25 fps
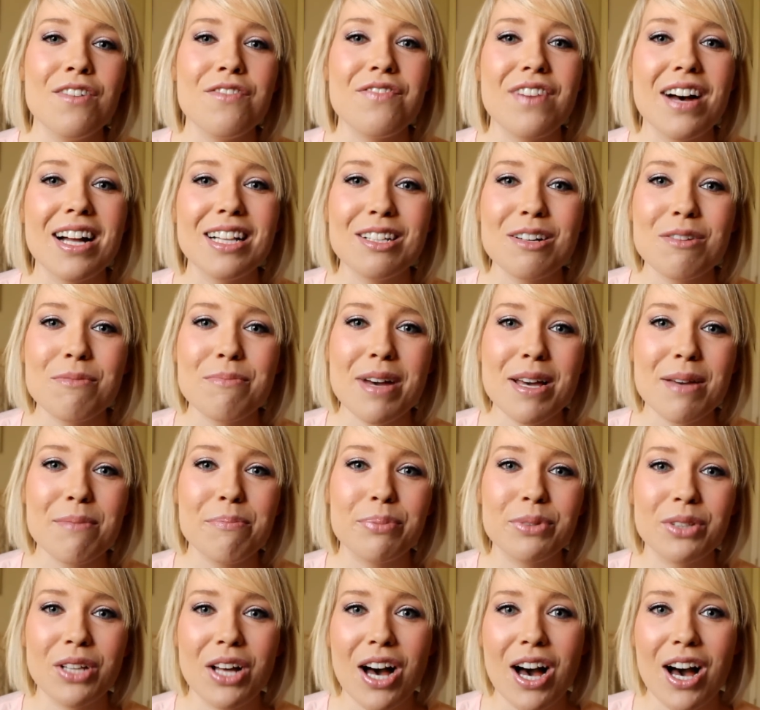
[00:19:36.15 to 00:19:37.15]
follow my
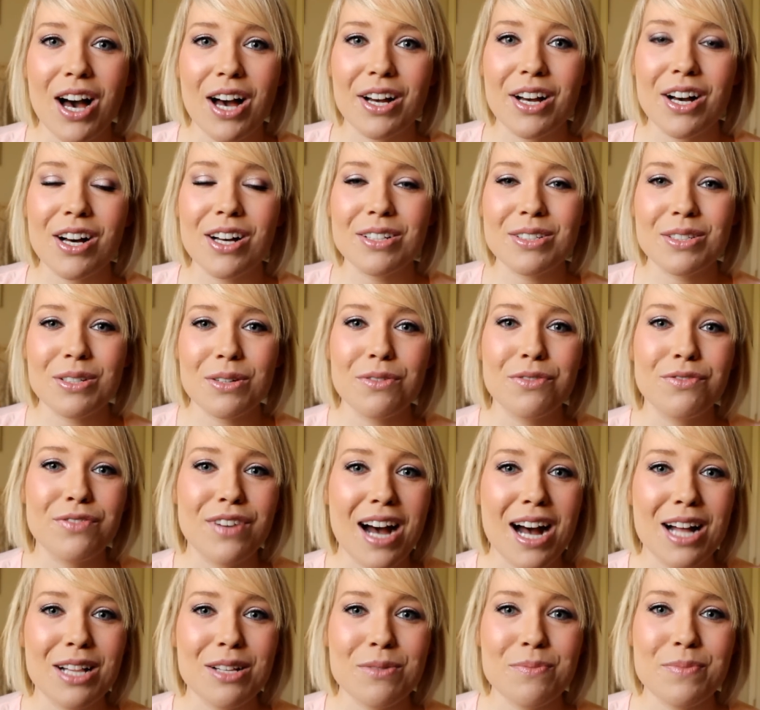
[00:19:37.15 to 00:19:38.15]
blog, also
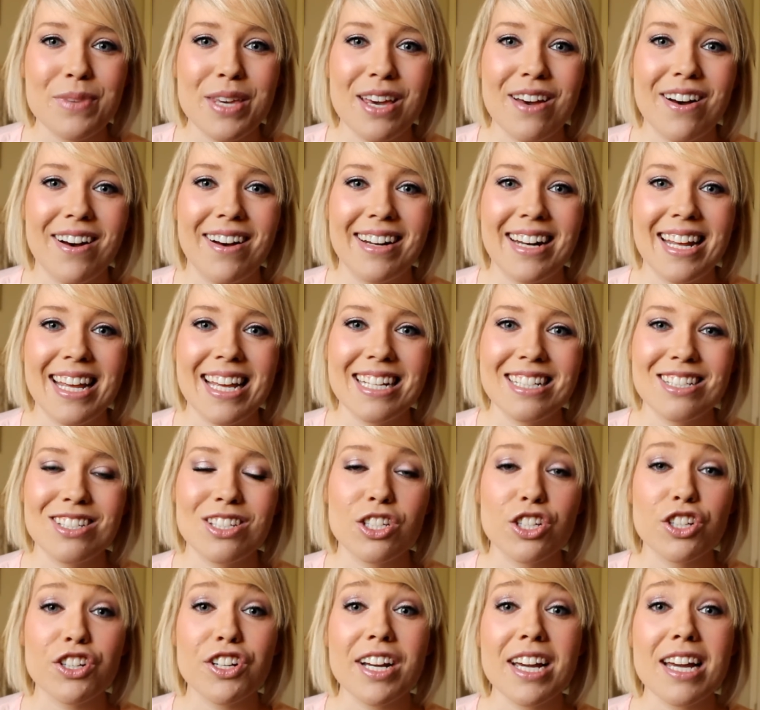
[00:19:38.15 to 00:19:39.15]
follow me on
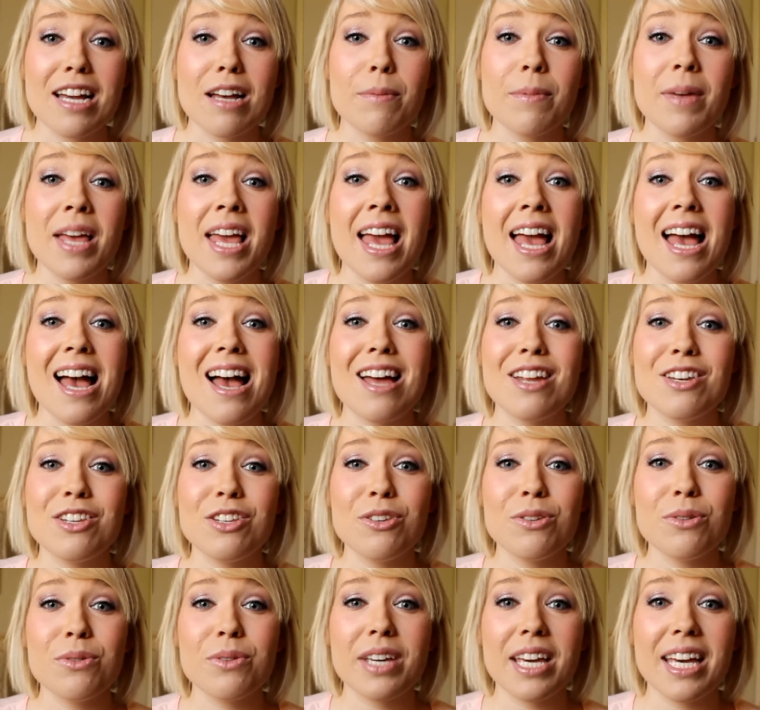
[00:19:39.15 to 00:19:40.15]
Instagram,
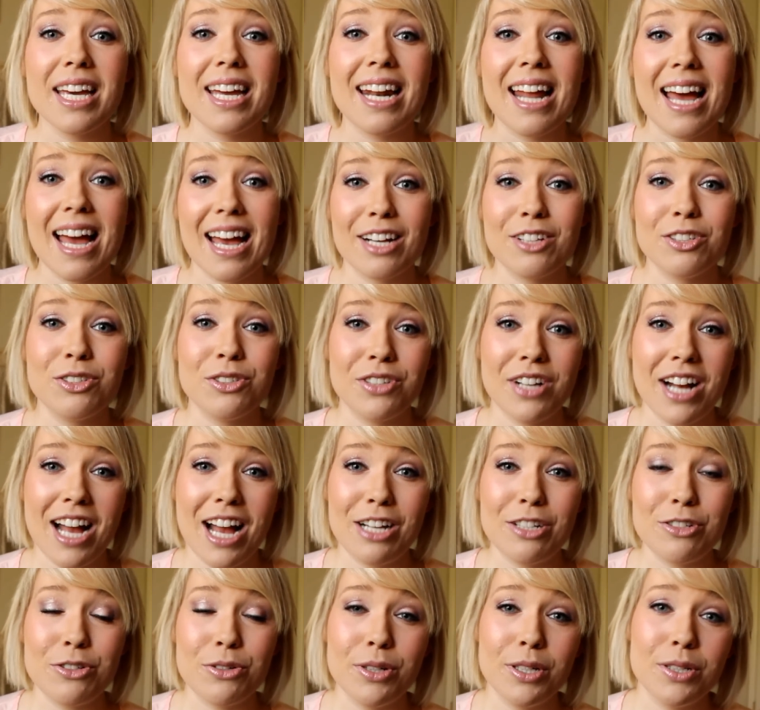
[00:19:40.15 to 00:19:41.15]
and you get extra
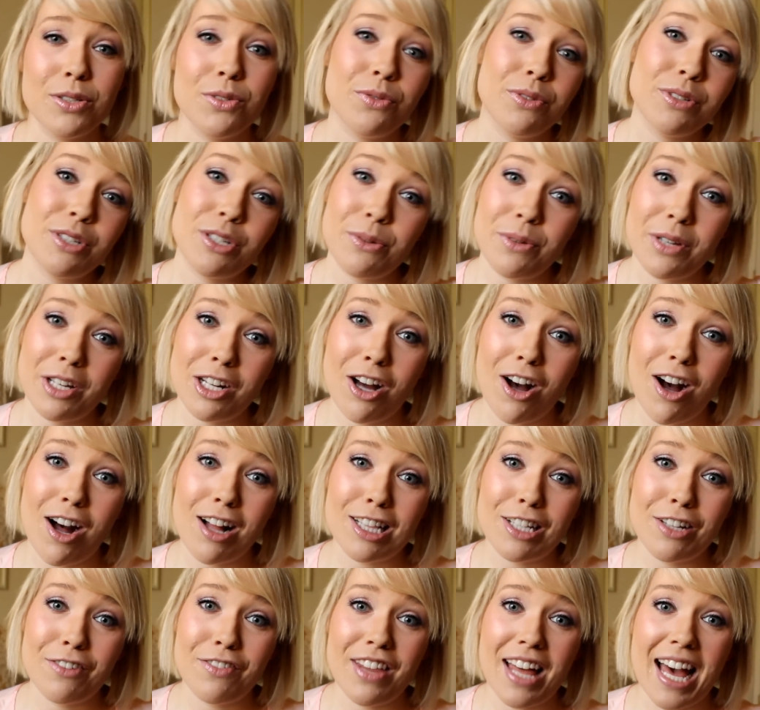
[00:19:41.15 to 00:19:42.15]
entries for doing
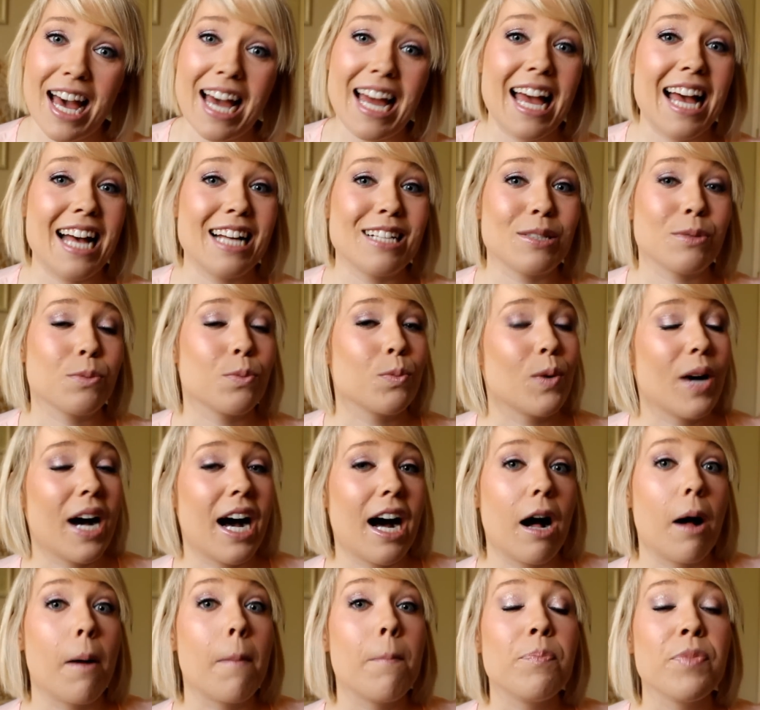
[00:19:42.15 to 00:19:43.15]
all of that as
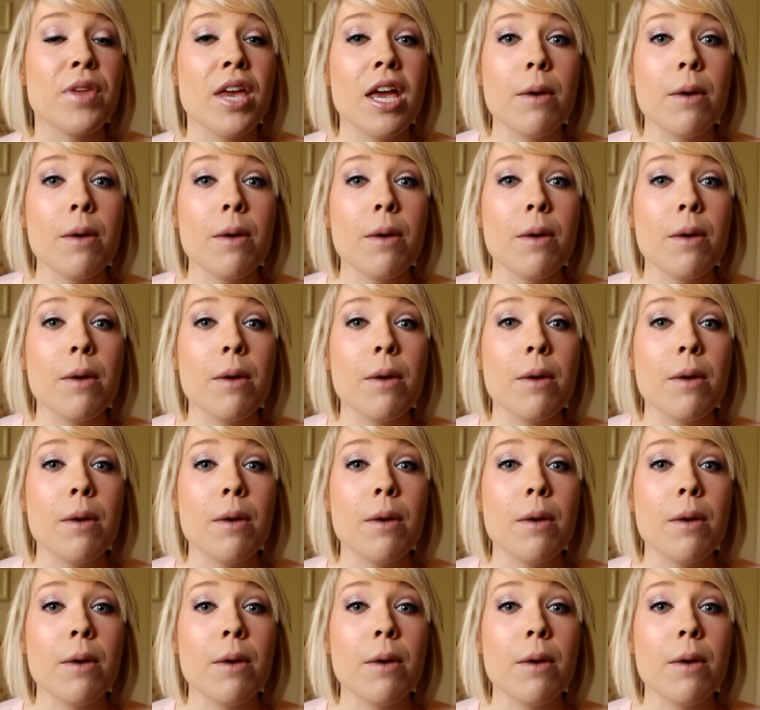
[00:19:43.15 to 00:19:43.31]
well.